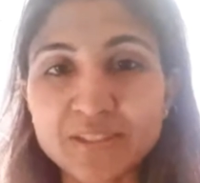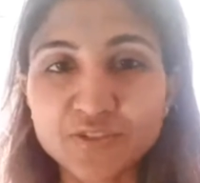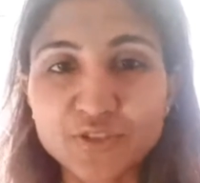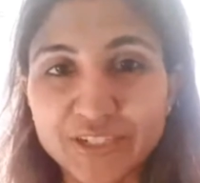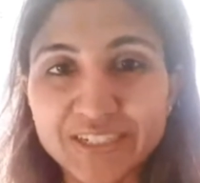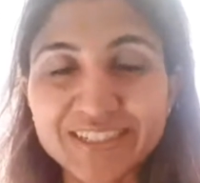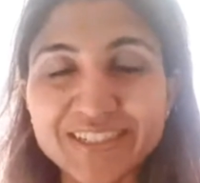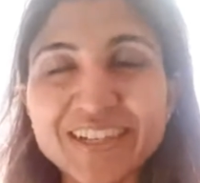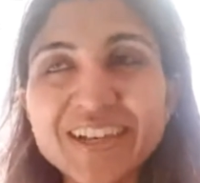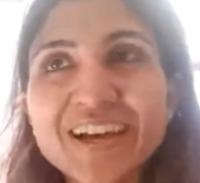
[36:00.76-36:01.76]
and trees,
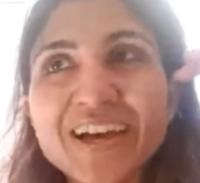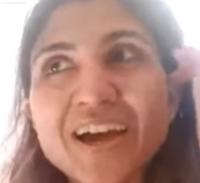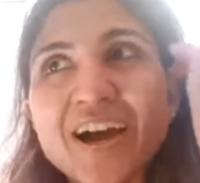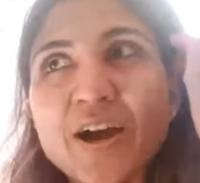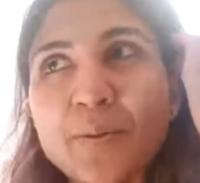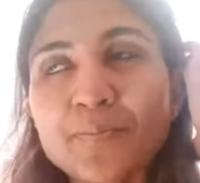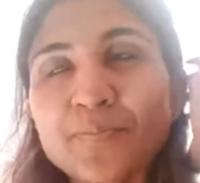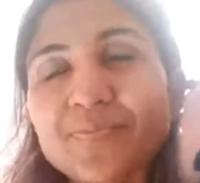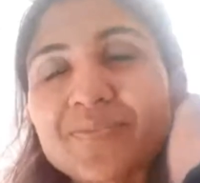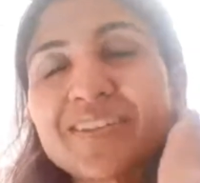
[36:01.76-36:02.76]
um, yeah.
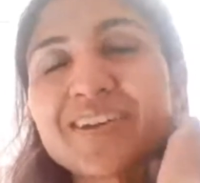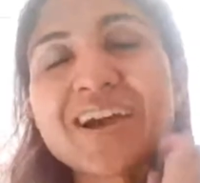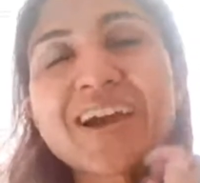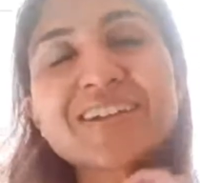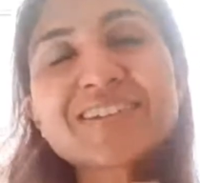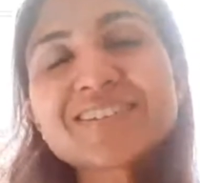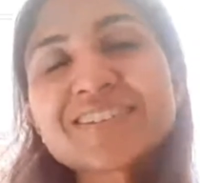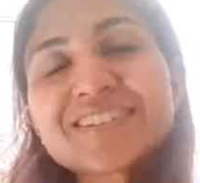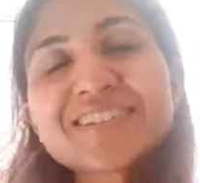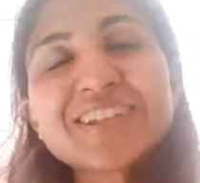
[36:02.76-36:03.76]

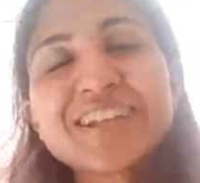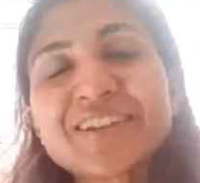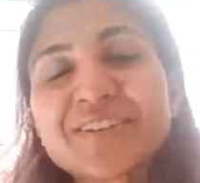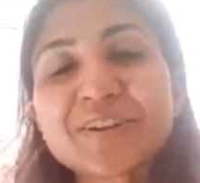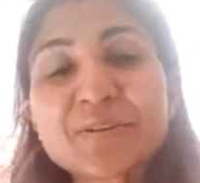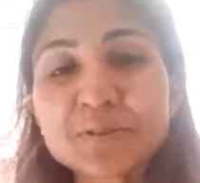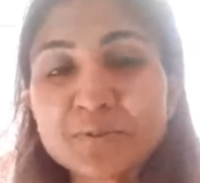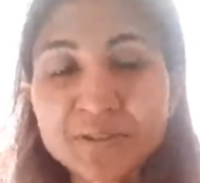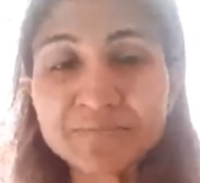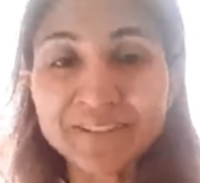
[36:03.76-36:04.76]
and you know, it was
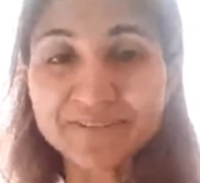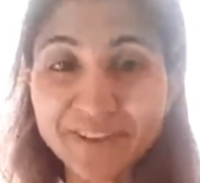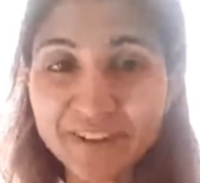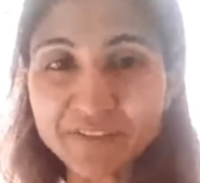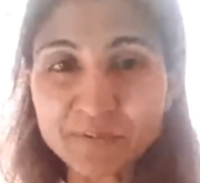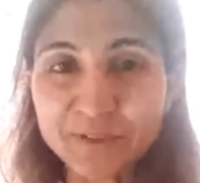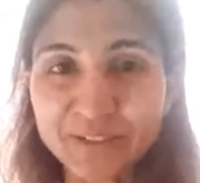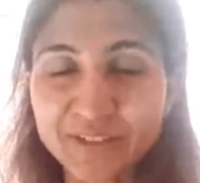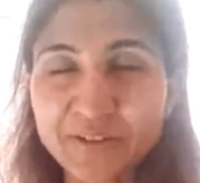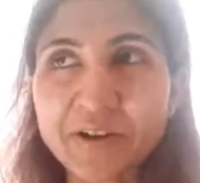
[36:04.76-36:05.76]
one of my favorite
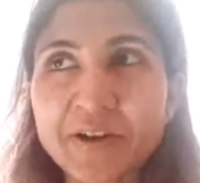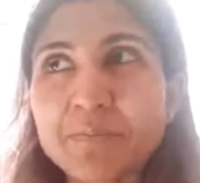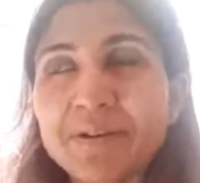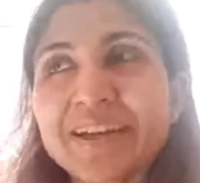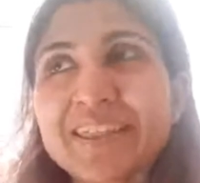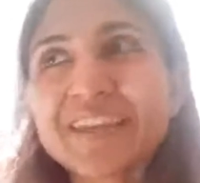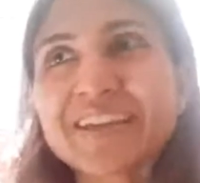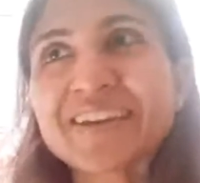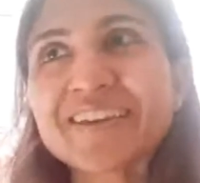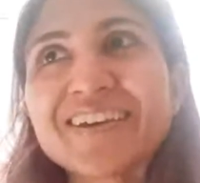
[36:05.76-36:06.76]
books growing up. And I think,